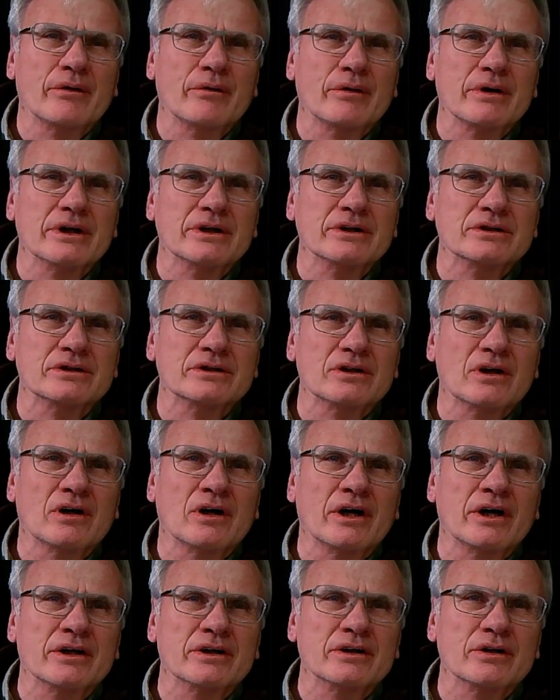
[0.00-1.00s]
is
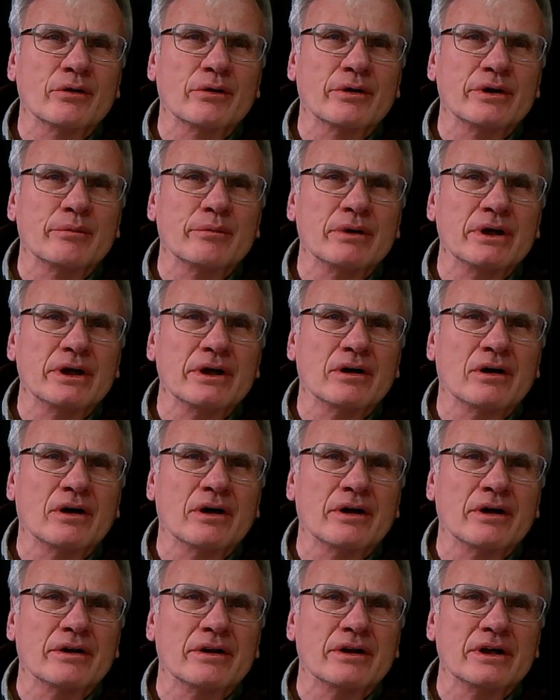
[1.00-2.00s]
going to be
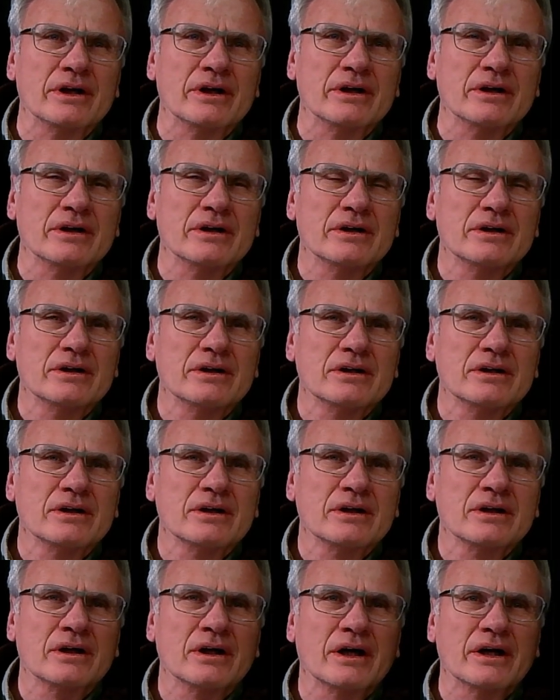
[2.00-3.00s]
on the
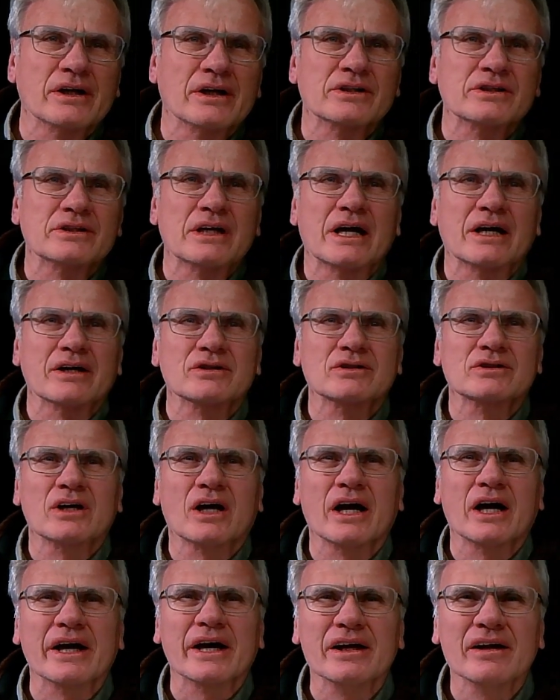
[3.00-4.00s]
kind of south
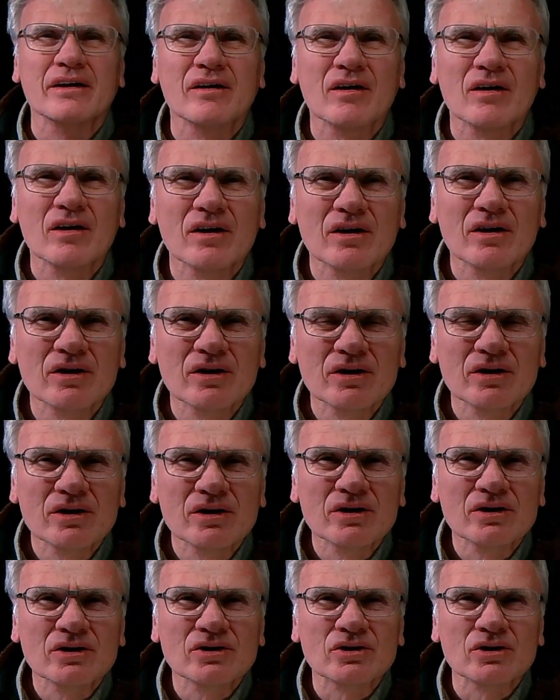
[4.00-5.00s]
side.
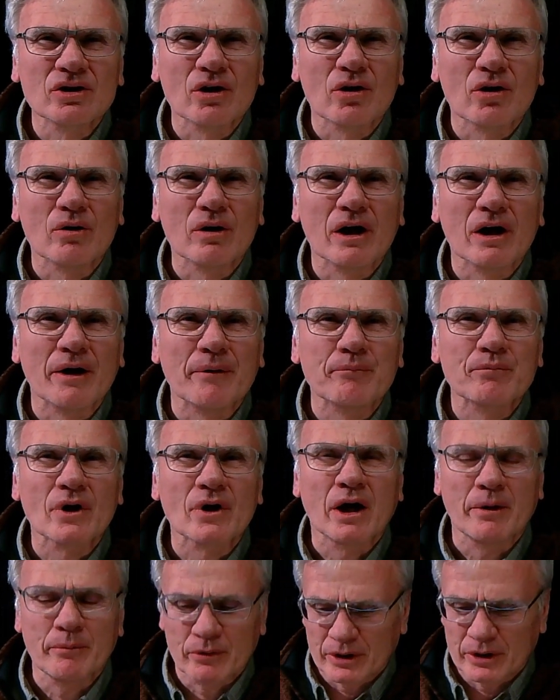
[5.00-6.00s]
So
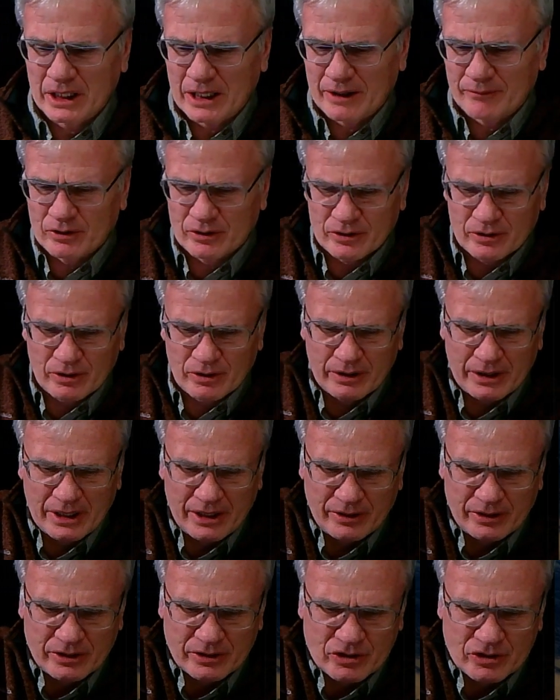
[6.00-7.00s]
I'm going to have to turn down
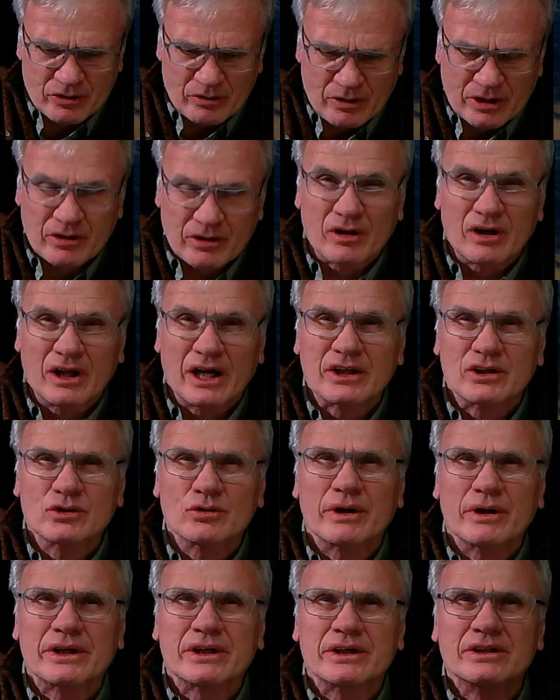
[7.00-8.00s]
the instructor light
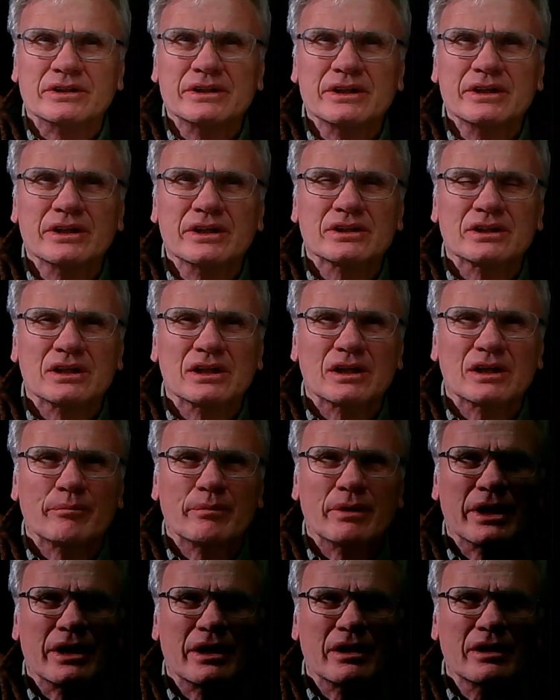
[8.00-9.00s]
so I can see this a little
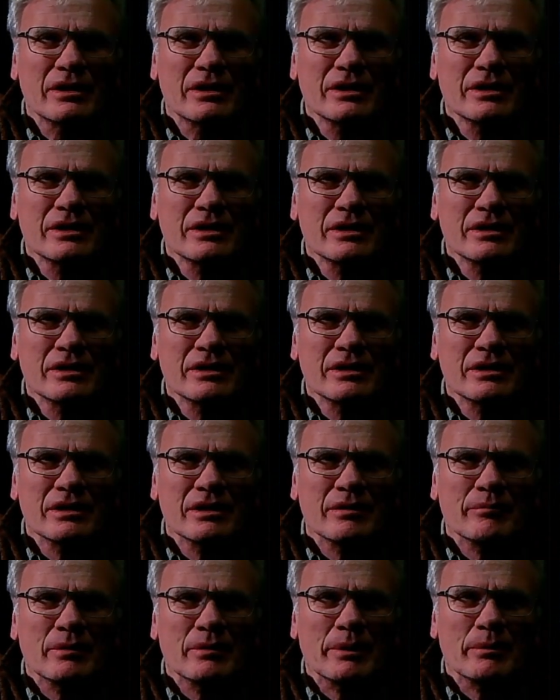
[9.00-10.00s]
better,
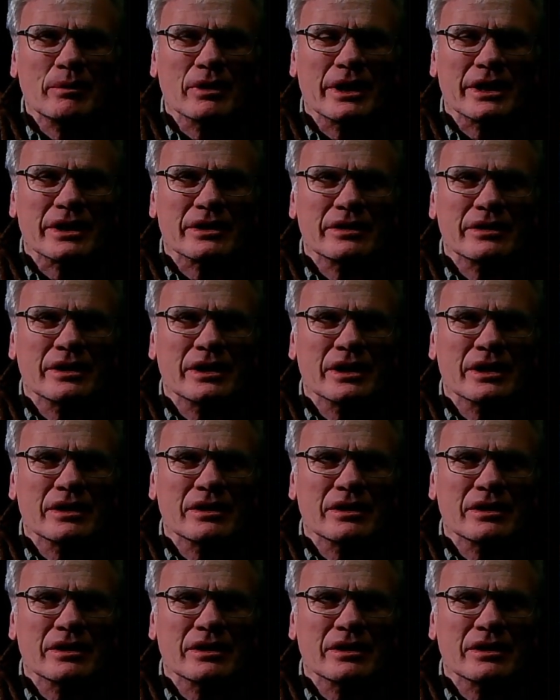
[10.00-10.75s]
and maybe I can then